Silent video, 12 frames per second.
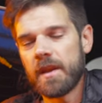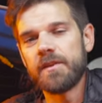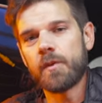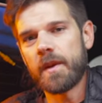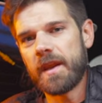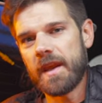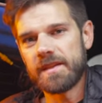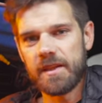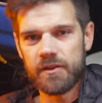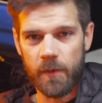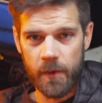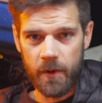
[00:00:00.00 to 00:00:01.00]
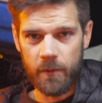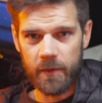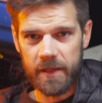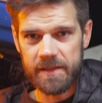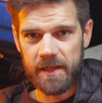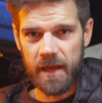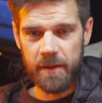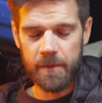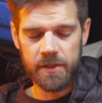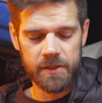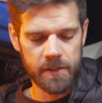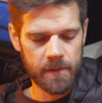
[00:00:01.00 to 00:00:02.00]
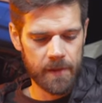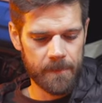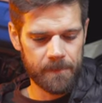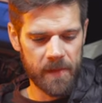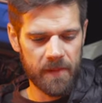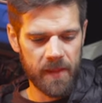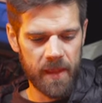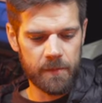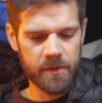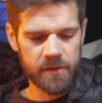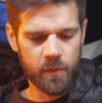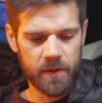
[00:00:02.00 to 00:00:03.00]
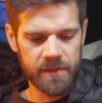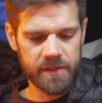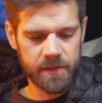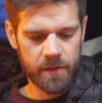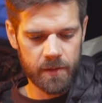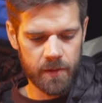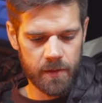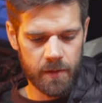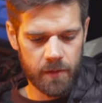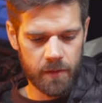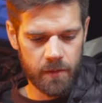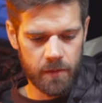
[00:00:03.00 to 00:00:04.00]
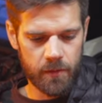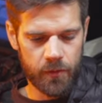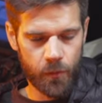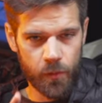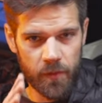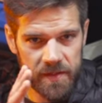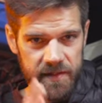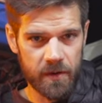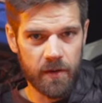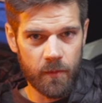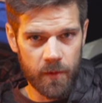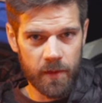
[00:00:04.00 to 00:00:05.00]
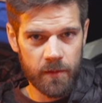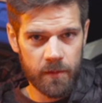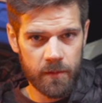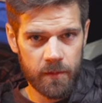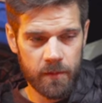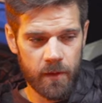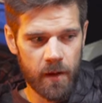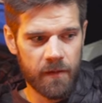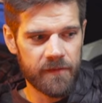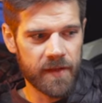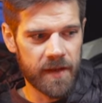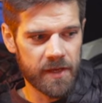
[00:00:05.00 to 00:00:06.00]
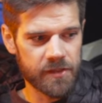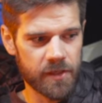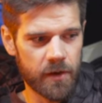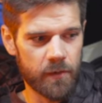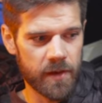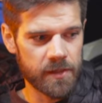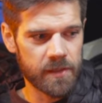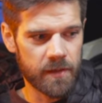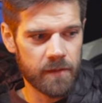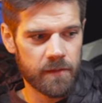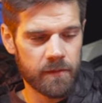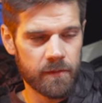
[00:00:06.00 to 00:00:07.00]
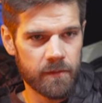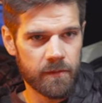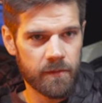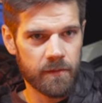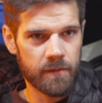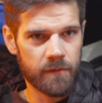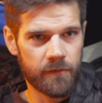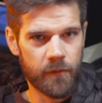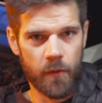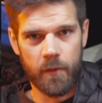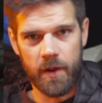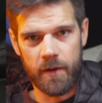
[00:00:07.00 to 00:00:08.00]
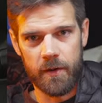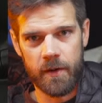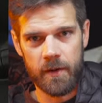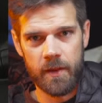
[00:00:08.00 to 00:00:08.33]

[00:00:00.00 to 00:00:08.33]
In twenty nineteen, Toyota released an image, and the image was through the steering wheel of the next generation four runner.